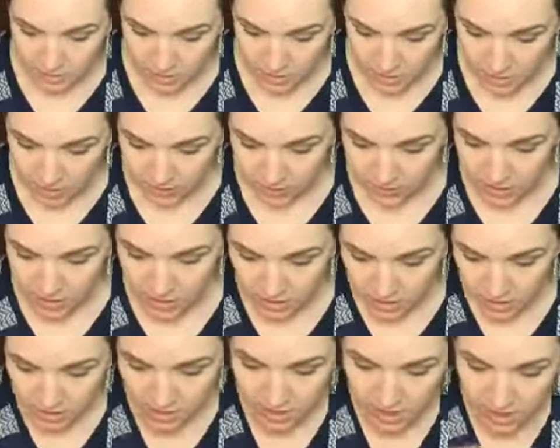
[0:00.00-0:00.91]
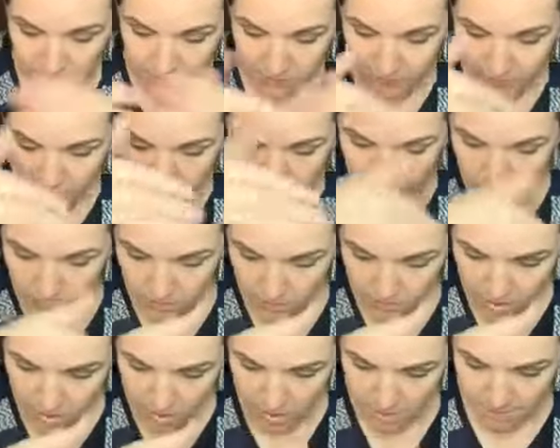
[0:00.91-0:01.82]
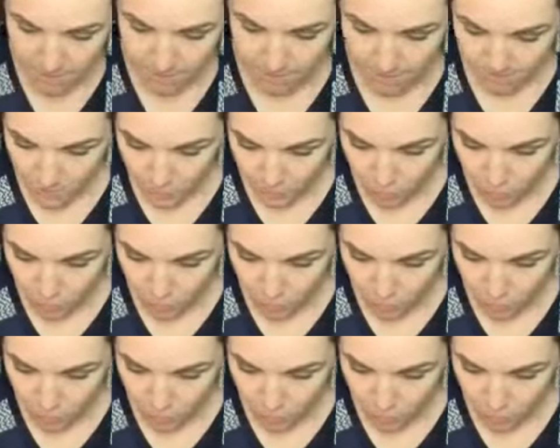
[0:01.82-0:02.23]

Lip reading: you know, and then it just kind of